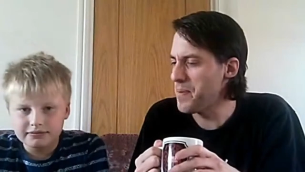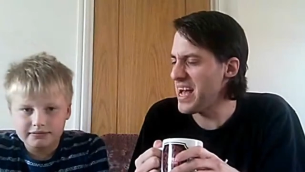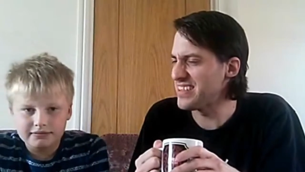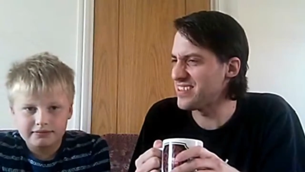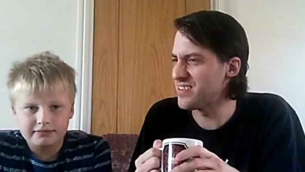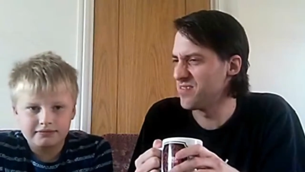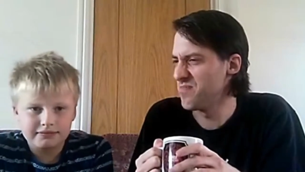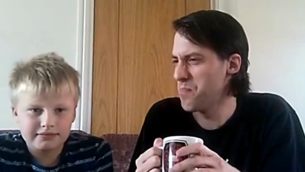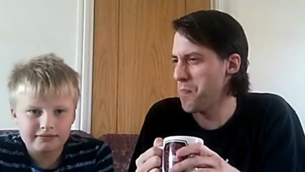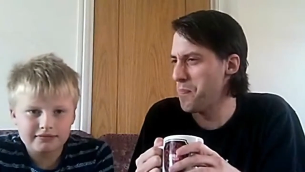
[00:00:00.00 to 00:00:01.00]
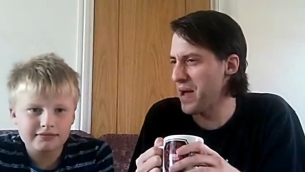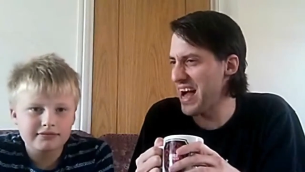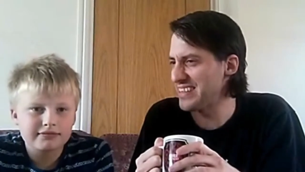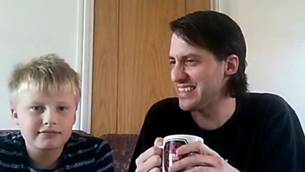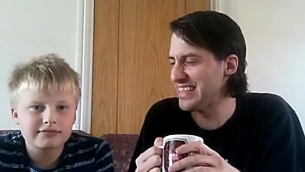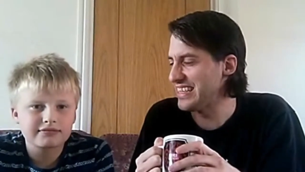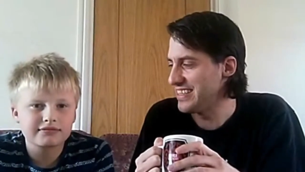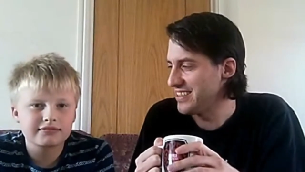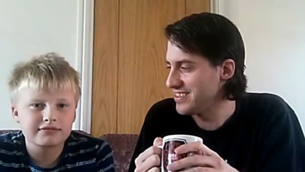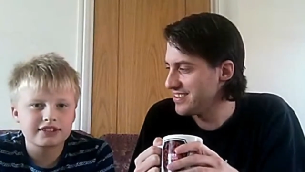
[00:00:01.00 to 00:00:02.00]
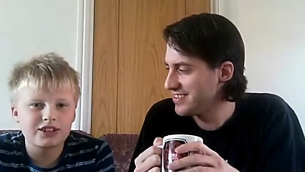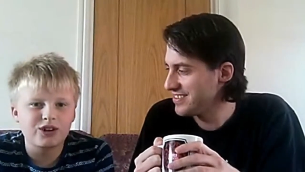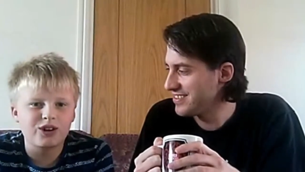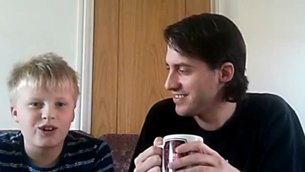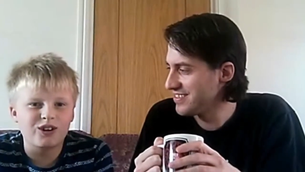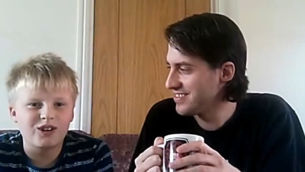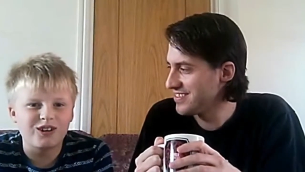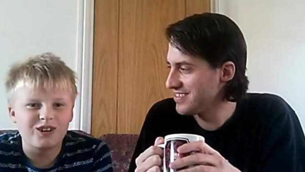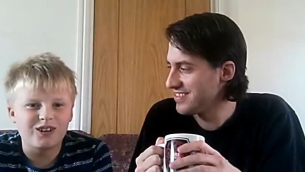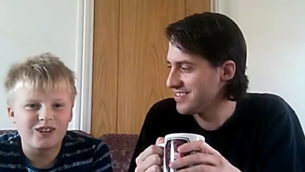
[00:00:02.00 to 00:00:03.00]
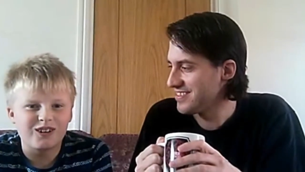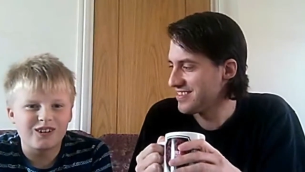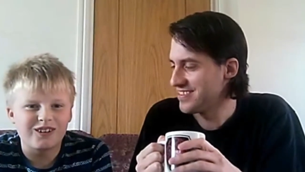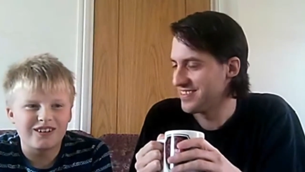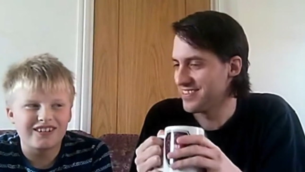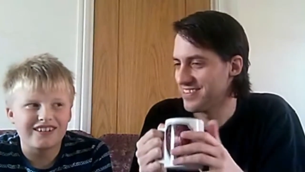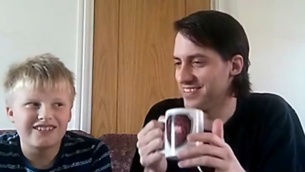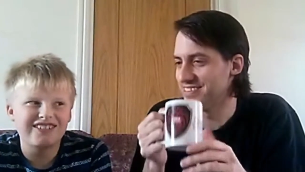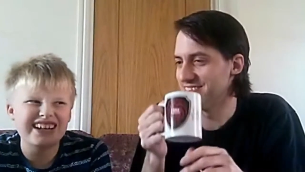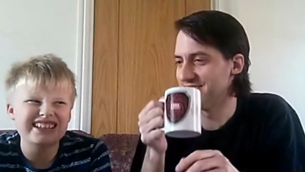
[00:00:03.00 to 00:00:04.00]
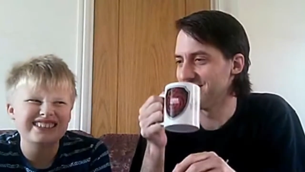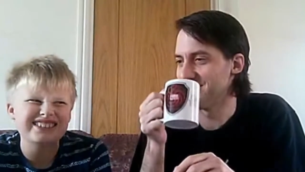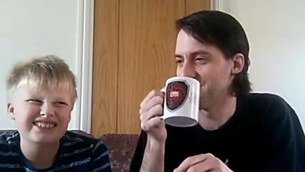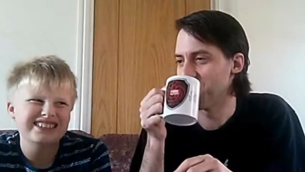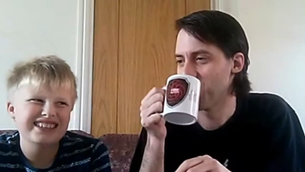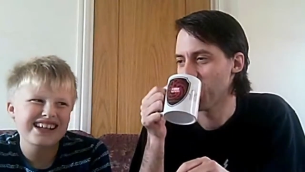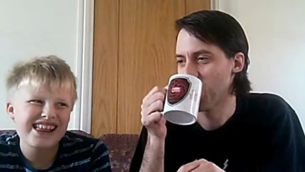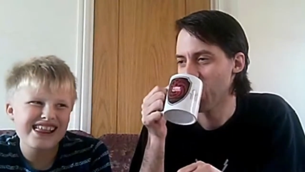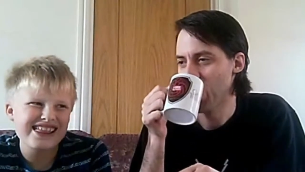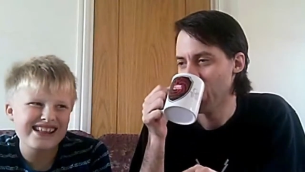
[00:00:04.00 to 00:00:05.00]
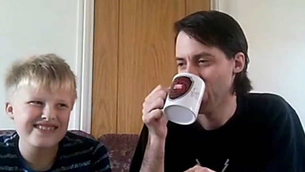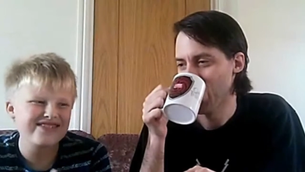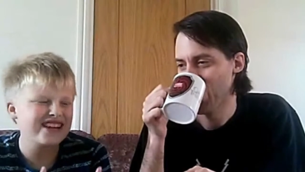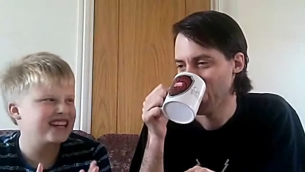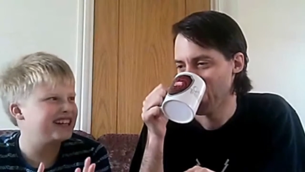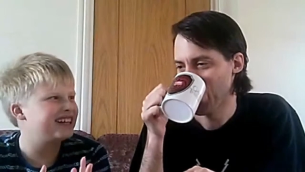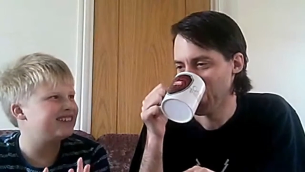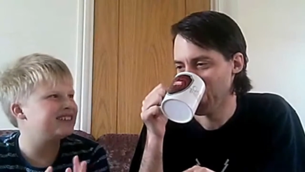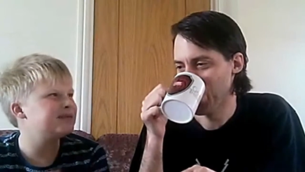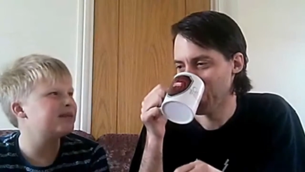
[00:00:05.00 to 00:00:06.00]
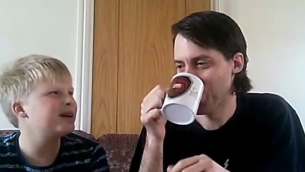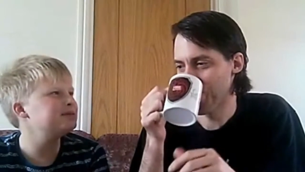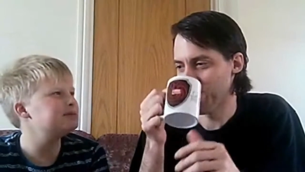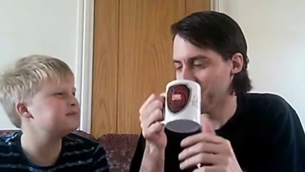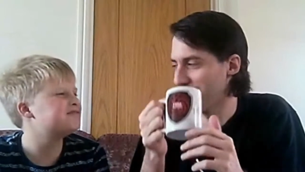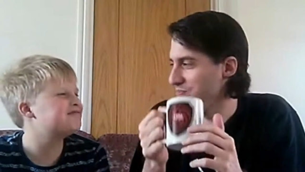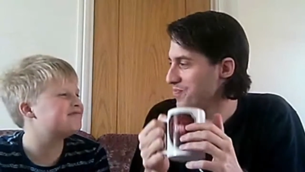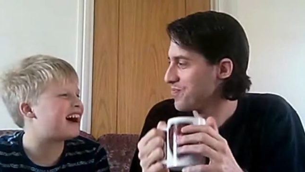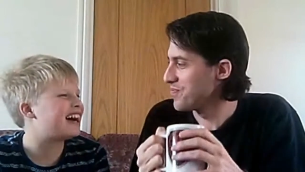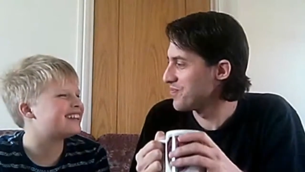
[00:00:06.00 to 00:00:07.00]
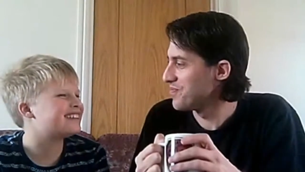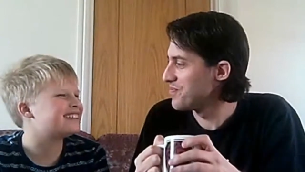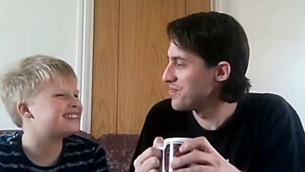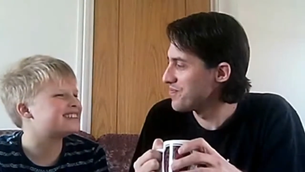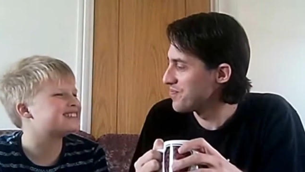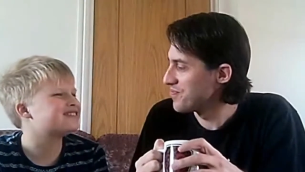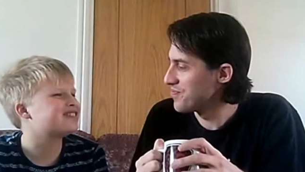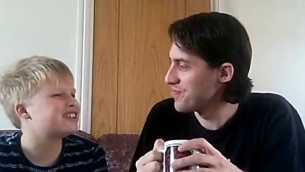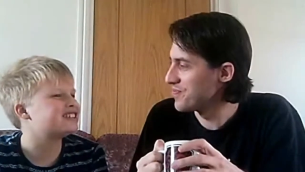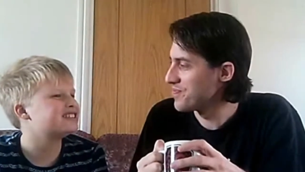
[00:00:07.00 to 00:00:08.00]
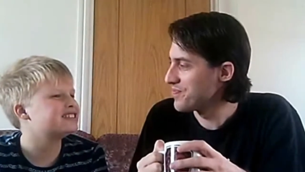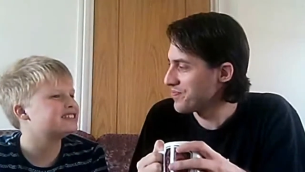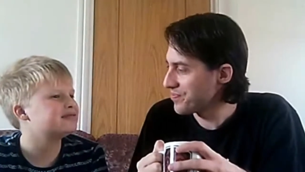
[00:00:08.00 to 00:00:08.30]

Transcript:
Speaker 1: best baddie.
Speaker 2: Oh, well, there's really only one baddie in this one,